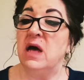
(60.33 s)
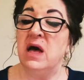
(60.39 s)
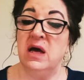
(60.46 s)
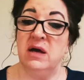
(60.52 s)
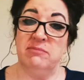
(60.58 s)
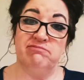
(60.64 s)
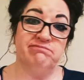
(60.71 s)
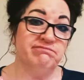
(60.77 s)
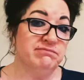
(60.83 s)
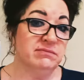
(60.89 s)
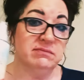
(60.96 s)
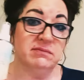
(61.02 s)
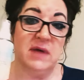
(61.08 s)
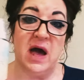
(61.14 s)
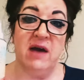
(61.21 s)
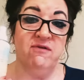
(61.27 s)
Um,
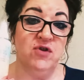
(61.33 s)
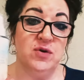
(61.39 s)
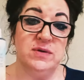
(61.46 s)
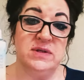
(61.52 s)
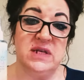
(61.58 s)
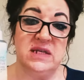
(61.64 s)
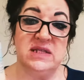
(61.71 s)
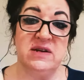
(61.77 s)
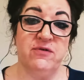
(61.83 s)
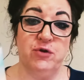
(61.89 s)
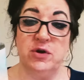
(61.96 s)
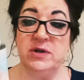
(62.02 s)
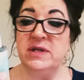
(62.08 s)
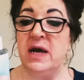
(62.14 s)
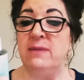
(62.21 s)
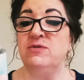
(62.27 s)
I've used it
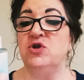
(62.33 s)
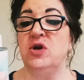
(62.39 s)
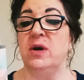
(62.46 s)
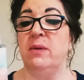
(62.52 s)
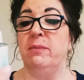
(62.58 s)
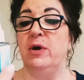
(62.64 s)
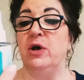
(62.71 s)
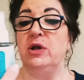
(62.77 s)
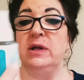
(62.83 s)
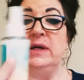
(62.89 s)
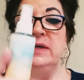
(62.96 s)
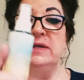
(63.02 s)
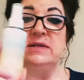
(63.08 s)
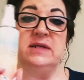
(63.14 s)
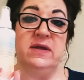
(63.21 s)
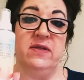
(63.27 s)
several times. You can barely
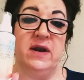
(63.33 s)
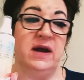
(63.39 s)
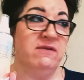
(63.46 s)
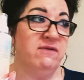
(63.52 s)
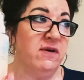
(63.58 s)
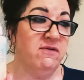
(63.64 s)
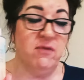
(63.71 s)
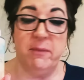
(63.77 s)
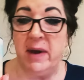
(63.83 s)
see that I've even